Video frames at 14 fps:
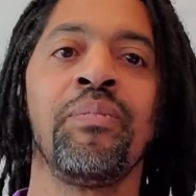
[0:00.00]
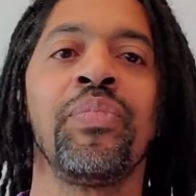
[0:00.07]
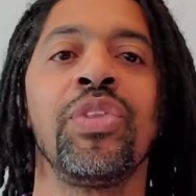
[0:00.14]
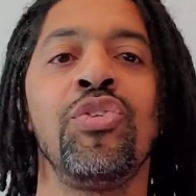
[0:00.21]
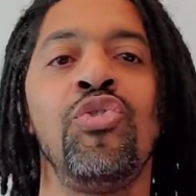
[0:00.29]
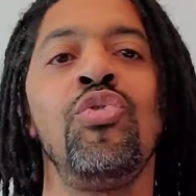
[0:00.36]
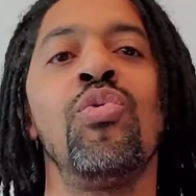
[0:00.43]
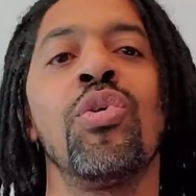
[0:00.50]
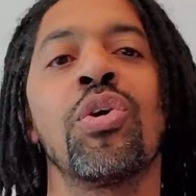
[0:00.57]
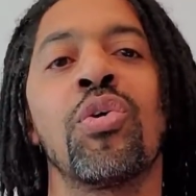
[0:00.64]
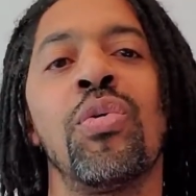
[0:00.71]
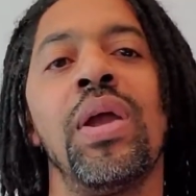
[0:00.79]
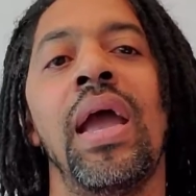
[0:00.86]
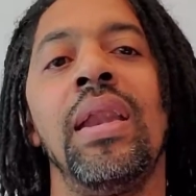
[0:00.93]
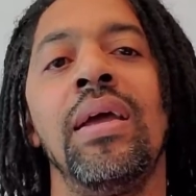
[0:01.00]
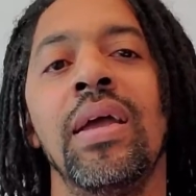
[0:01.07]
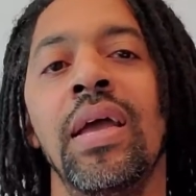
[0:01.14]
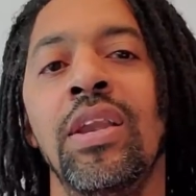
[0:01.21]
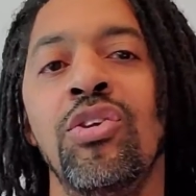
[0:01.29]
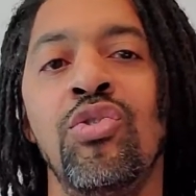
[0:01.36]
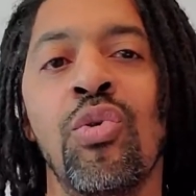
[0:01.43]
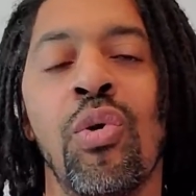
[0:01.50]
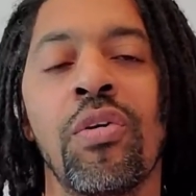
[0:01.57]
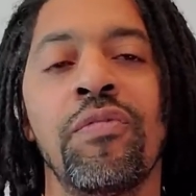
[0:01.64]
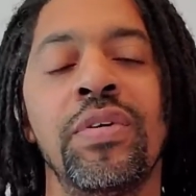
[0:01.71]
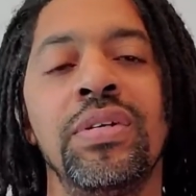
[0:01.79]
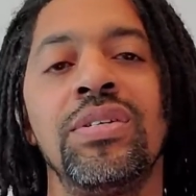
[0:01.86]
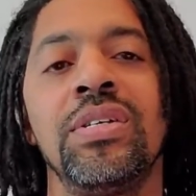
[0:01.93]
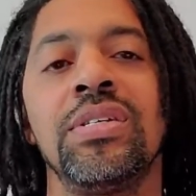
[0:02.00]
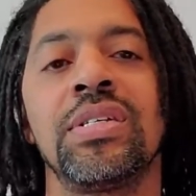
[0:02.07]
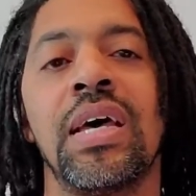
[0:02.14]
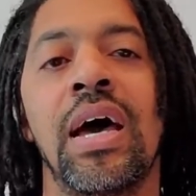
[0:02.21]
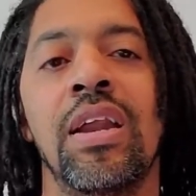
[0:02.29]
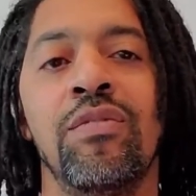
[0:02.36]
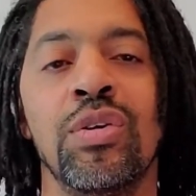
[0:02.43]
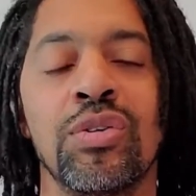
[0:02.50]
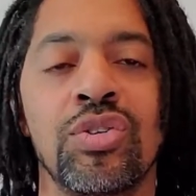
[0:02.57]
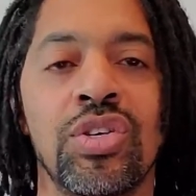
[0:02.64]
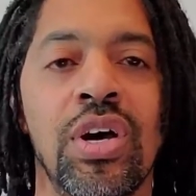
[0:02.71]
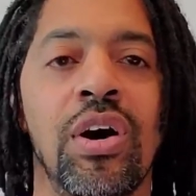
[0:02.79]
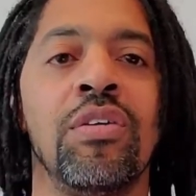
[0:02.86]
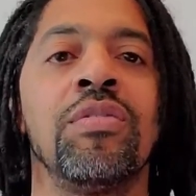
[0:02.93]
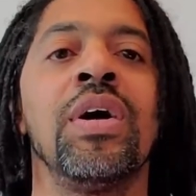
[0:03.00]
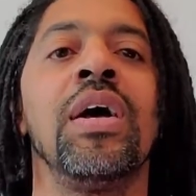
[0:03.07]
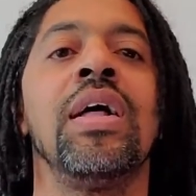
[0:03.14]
you are creating endorphins inside of yourself